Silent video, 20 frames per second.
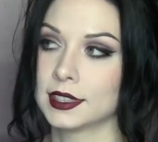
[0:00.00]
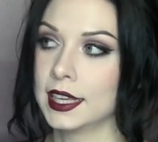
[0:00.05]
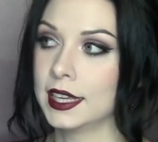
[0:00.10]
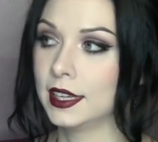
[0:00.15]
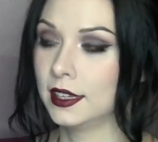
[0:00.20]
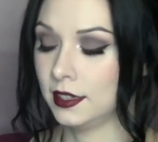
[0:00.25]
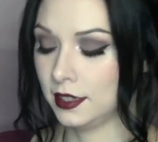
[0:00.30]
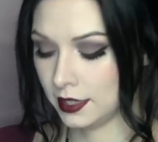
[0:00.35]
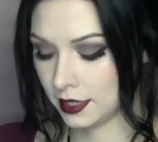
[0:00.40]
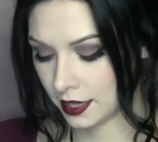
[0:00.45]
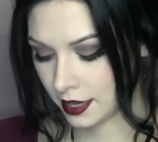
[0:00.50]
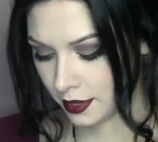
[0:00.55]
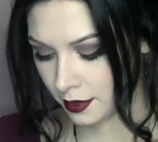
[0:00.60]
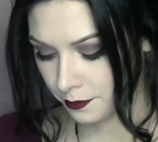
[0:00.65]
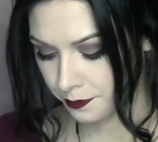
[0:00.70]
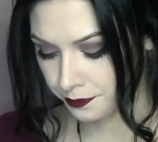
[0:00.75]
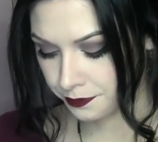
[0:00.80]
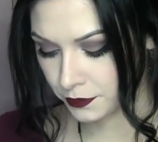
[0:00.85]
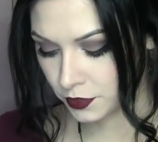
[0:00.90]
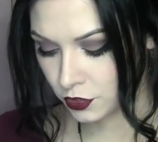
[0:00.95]

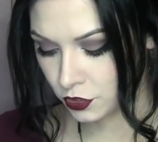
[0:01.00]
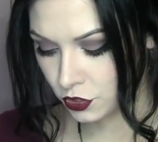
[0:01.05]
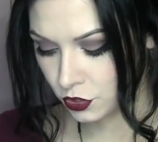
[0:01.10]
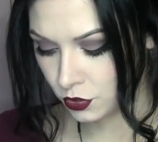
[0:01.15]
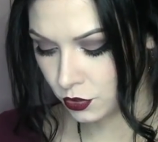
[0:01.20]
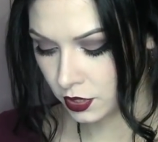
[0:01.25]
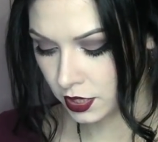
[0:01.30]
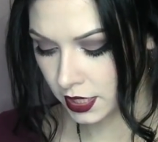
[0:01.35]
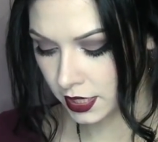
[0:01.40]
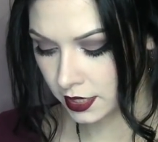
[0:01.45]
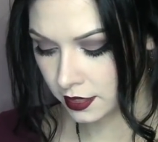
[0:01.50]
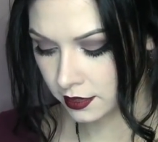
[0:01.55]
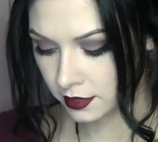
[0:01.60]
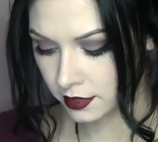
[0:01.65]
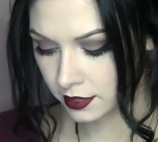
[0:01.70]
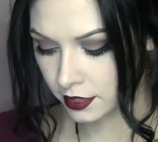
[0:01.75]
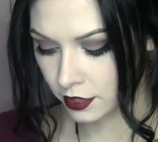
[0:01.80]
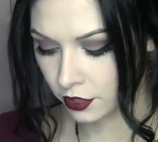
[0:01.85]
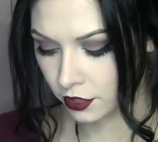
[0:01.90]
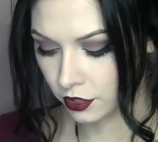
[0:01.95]
and do
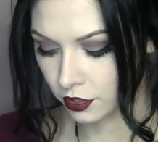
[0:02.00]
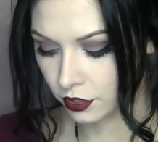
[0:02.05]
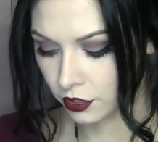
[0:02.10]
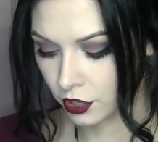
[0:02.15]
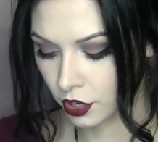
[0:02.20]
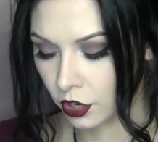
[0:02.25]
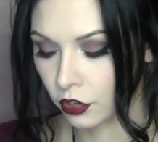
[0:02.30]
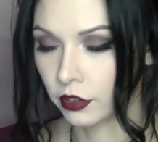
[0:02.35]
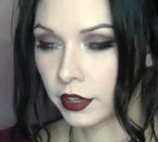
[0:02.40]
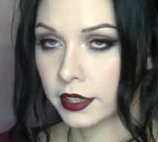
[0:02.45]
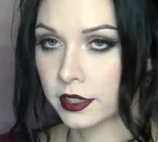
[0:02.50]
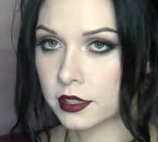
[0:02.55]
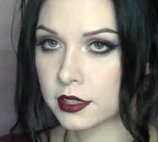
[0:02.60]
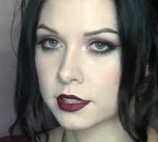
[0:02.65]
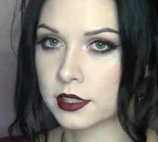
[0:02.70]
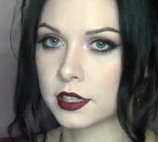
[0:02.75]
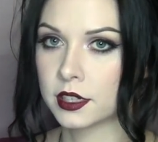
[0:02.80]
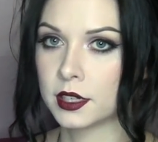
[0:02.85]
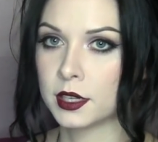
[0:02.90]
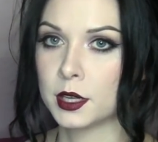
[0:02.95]
things that are
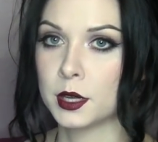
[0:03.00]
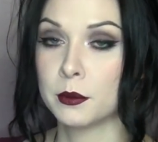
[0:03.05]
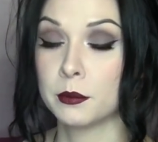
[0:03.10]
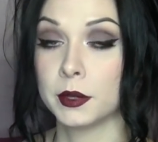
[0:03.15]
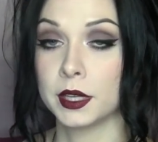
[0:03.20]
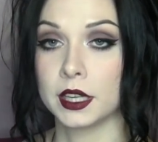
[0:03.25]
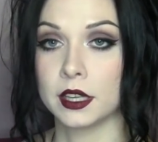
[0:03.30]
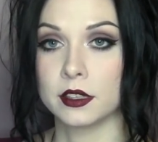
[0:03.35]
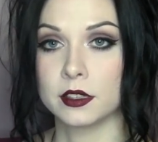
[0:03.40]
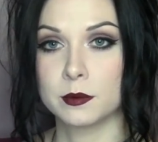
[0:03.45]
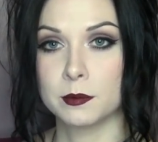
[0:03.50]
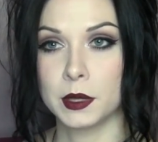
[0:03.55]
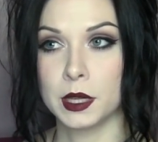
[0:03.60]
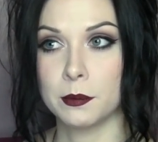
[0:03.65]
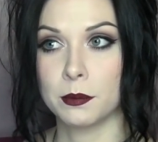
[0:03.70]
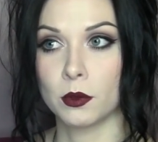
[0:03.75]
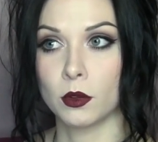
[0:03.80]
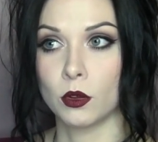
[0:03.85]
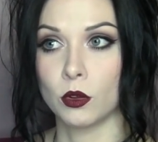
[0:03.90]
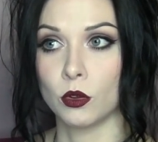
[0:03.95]
current, because
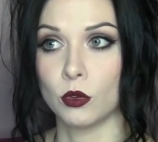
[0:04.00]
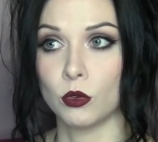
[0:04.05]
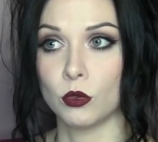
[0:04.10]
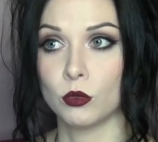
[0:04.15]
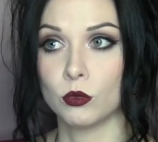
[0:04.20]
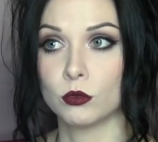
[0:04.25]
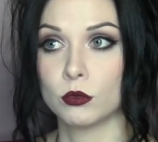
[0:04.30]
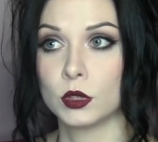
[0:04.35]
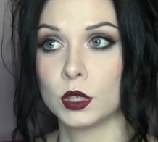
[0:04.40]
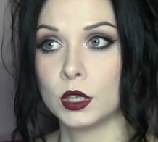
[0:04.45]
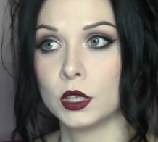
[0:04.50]
people,